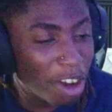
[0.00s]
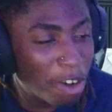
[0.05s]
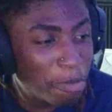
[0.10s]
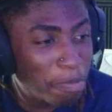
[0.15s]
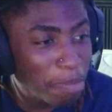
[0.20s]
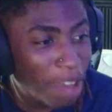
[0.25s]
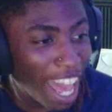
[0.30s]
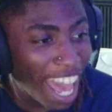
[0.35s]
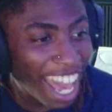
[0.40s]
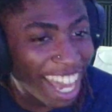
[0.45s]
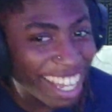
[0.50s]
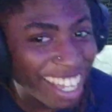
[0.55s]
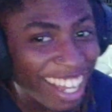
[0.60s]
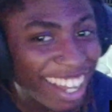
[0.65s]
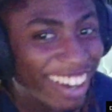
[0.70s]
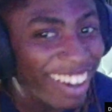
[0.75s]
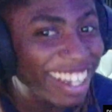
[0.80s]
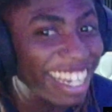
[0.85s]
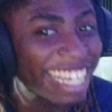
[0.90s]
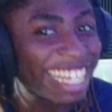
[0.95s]
back.
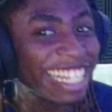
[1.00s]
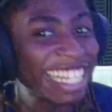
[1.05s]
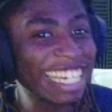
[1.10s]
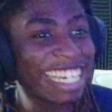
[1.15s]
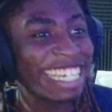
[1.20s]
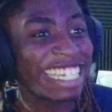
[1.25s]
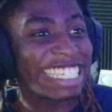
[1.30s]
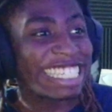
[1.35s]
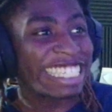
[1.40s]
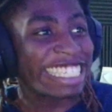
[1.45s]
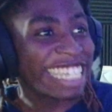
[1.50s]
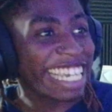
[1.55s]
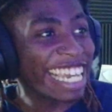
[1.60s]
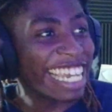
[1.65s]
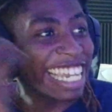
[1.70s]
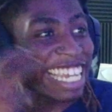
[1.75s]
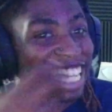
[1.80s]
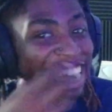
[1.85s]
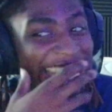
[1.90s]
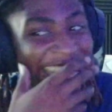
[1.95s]
Oh, these niggas
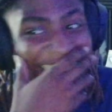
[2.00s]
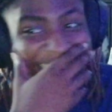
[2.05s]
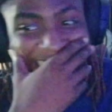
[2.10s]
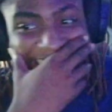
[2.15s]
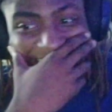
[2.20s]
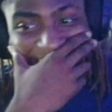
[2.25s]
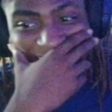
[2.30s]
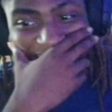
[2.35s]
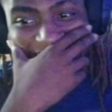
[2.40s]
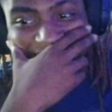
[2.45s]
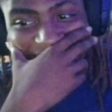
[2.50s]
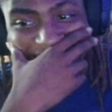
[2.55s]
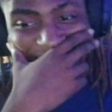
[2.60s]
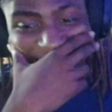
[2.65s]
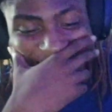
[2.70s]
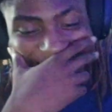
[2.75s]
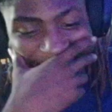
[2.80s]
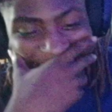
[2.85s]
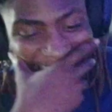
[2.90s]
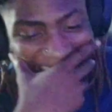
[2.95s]
shitting.
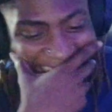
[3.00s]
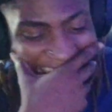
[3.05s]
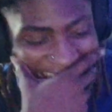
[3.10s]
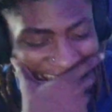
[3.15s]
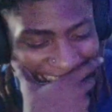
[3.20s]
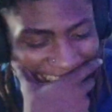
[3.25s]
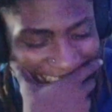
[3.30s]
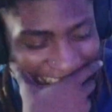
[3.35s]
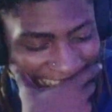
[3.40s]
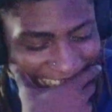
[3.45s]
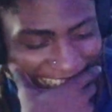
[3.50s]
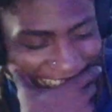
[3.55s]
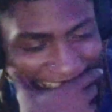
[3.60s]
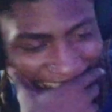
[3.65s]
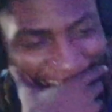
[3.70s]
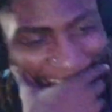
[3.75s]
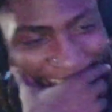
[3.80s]
They shitting.